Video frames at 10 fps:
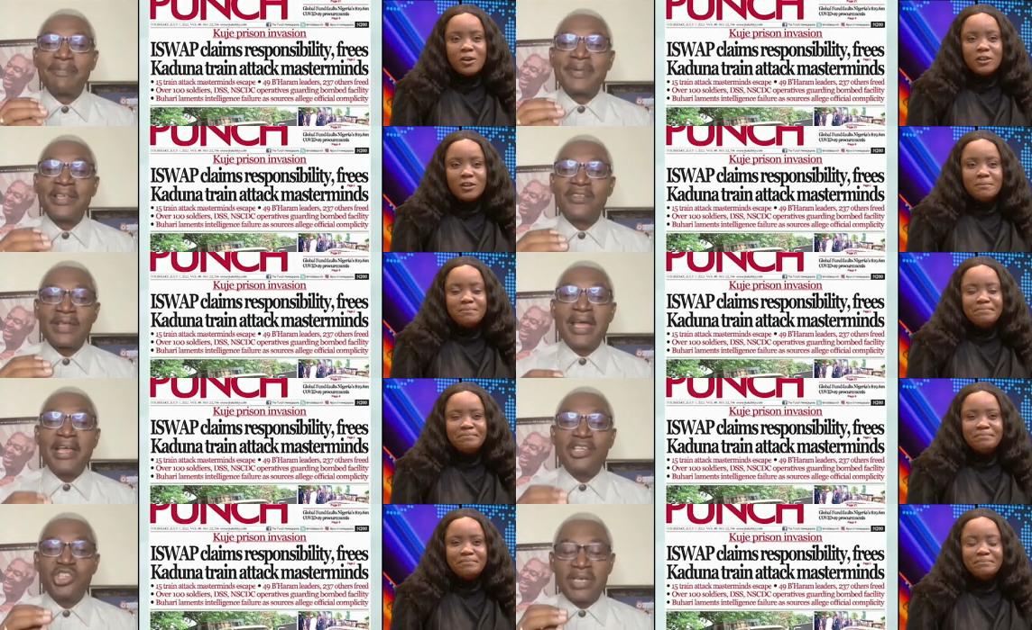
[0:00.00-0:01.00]
Speaker 1: uh, please, you're
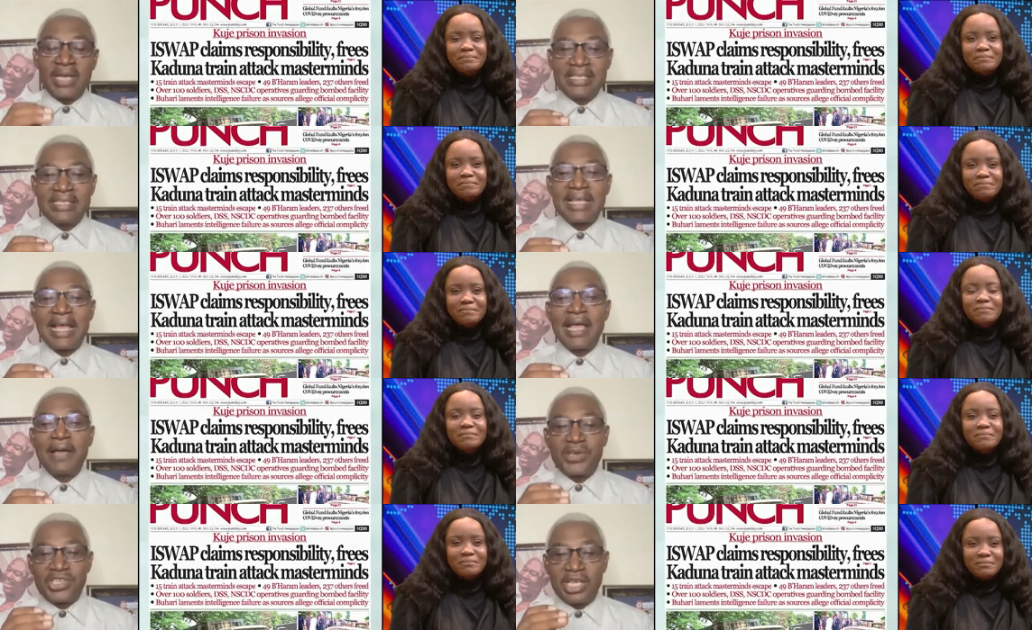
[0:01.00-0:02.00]
a journalist. I
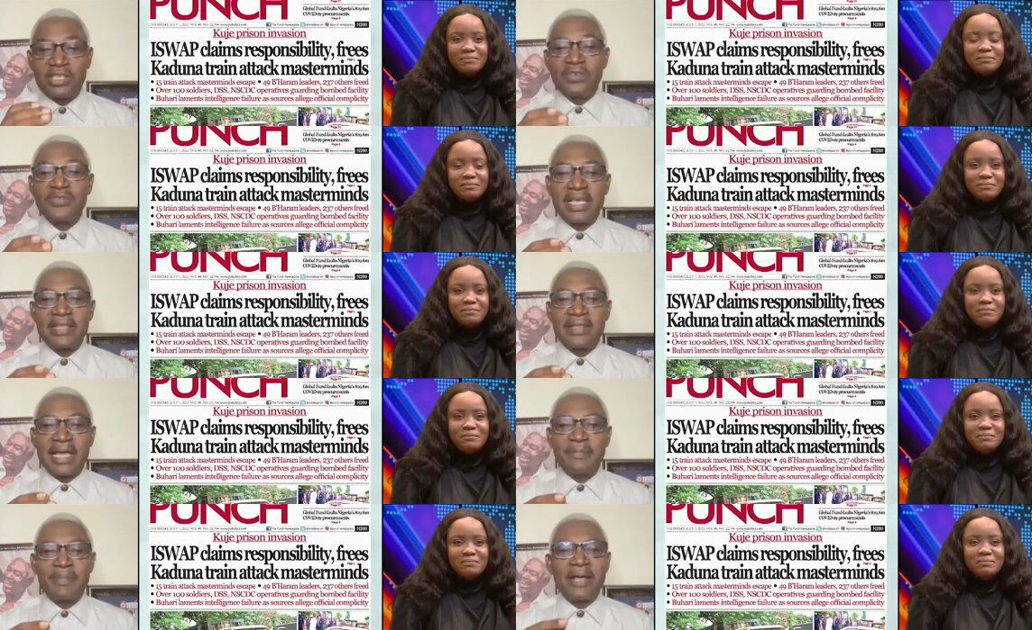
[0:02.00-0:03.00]
appreciate you said
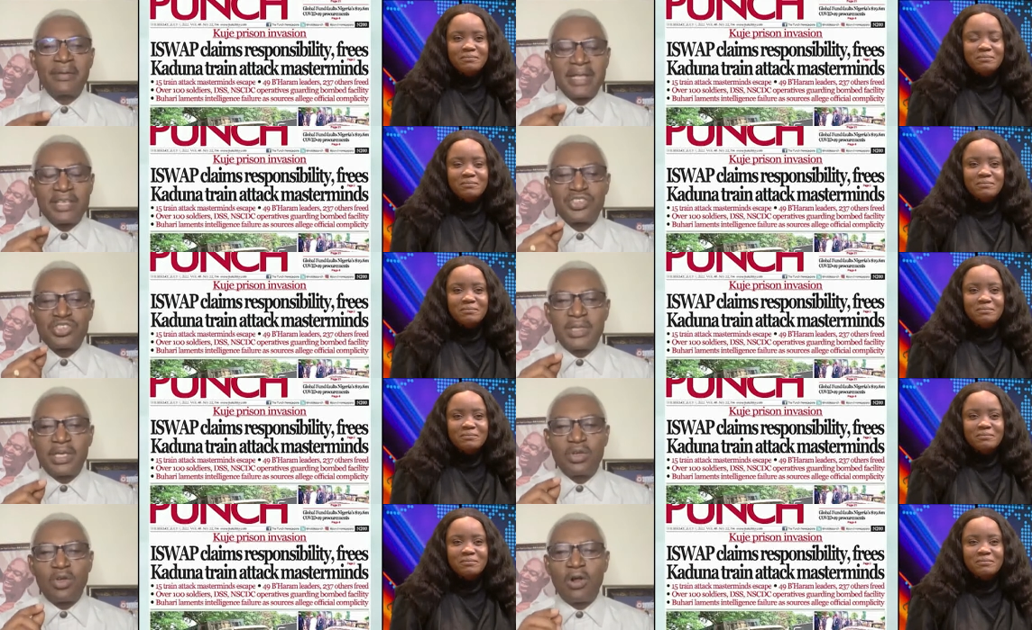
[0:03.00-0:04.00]
that, but I, uh, there's
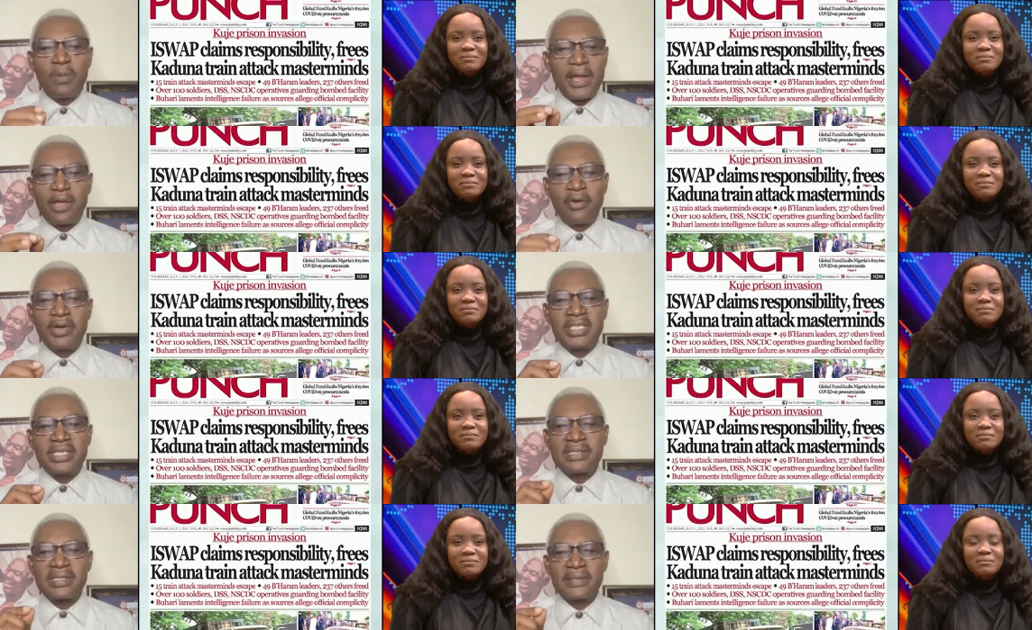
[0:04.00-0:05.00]
something called
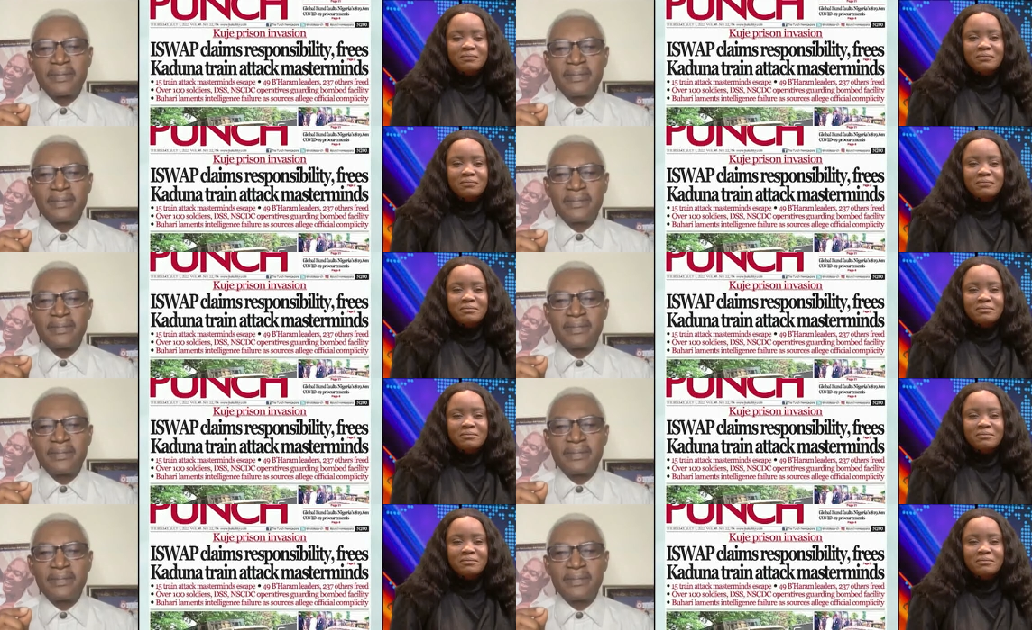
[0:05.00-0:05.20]
priorities.